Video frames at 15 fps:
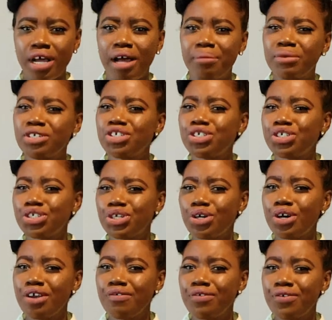I'm not sure
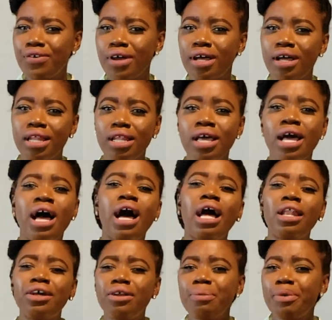if a
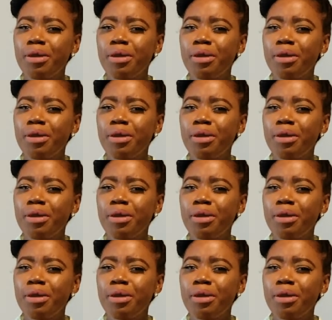lot of